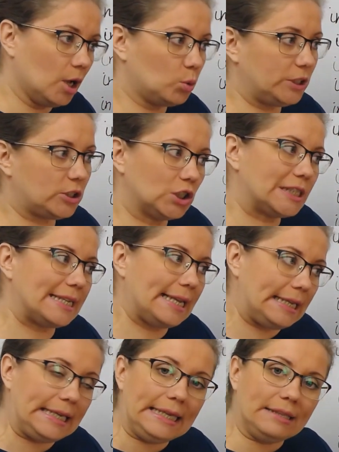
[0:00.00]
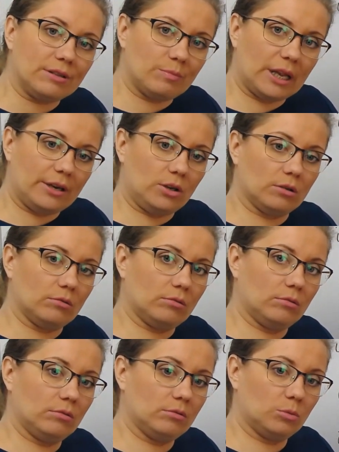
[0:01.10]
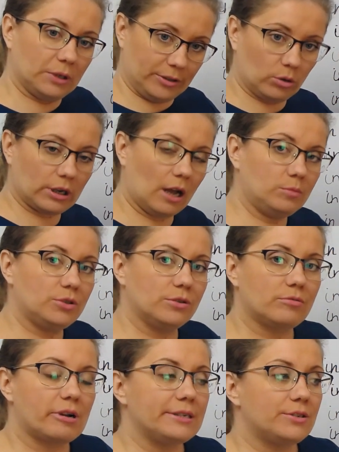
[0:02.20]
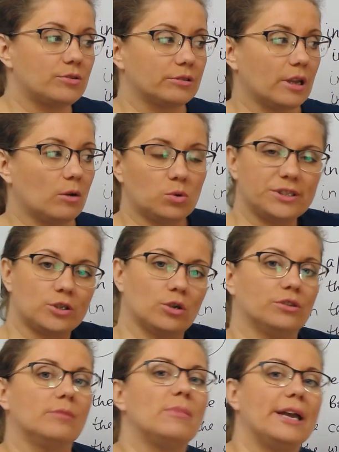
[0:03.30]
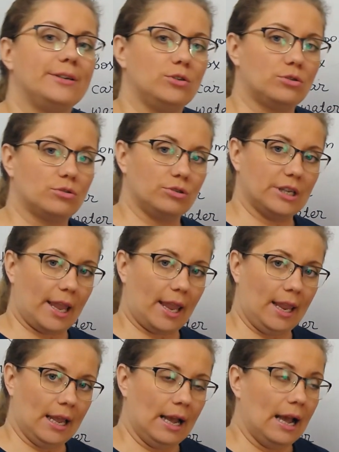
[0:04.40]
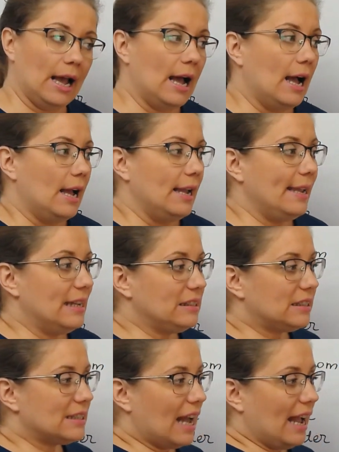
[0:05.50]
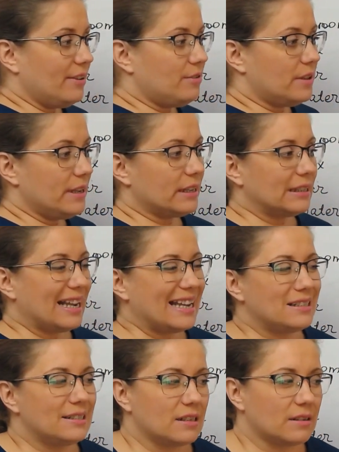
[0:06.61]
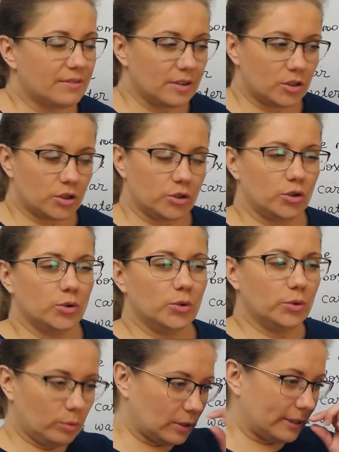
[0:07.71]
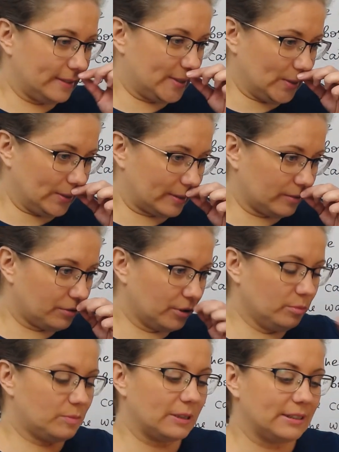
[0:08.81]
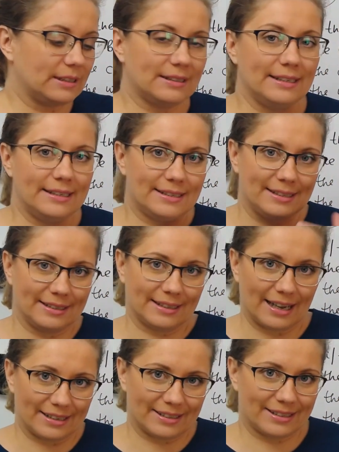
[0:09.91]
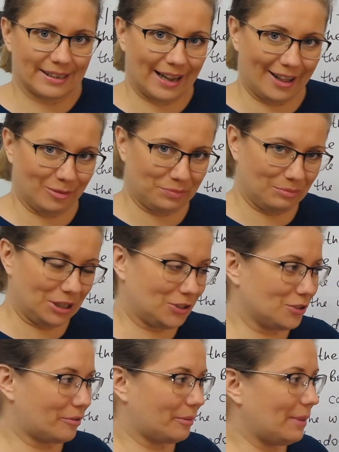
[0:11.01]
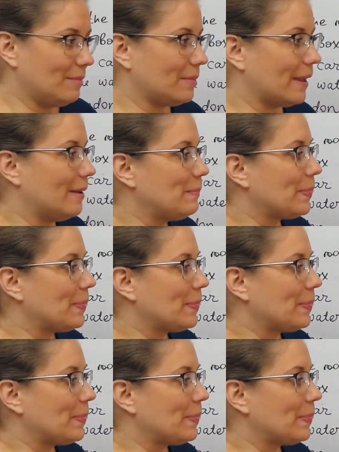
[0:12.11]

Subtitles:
We don't say in the menu. When you come to the restaurant, yeah, what's on the menu today? And I think it has something to do, well, it's not confirmed, but at least it has helped me to remember.